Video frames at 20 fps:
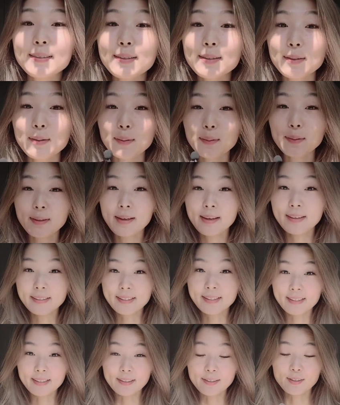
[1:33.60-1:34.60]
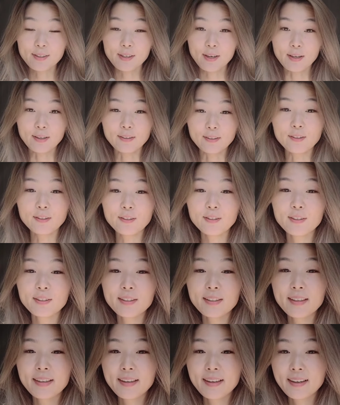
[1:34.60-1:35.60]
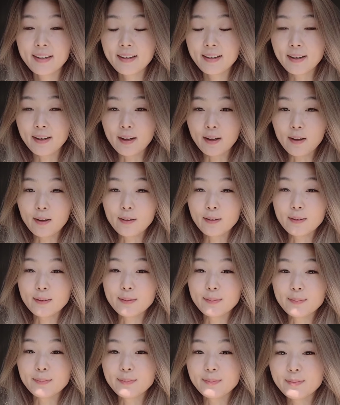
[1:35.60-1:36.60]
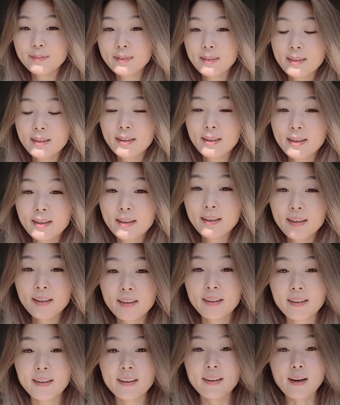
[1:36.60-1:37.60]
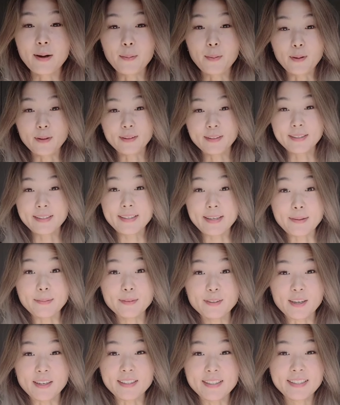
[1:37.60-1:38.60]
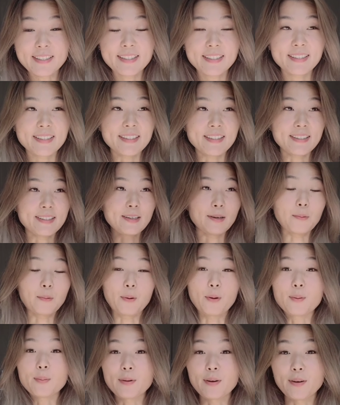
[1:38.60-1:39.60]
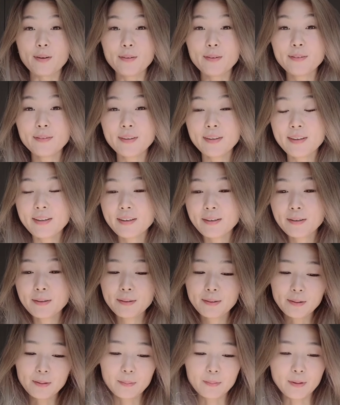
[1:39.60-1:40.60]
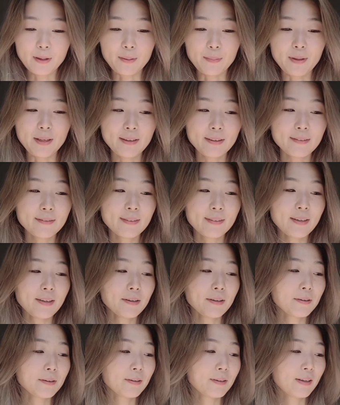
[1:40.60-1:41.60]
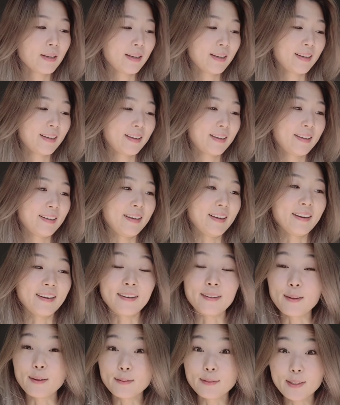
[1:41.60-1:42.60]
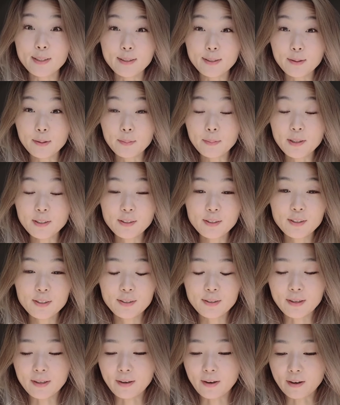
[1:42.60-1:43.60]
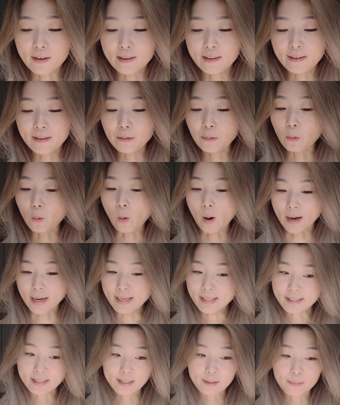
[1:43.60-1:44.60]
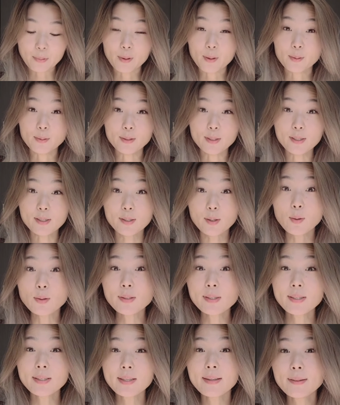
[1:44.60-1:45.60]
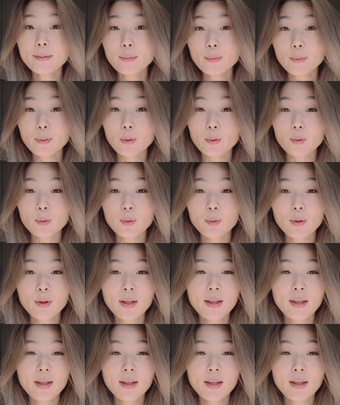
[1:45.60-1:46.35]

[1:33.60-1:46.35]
So yes, I changed. Um, I bought the same dress as I wore in my other video, in my beacon video, and I loved it so much, so I got it in white, but it was so see-through.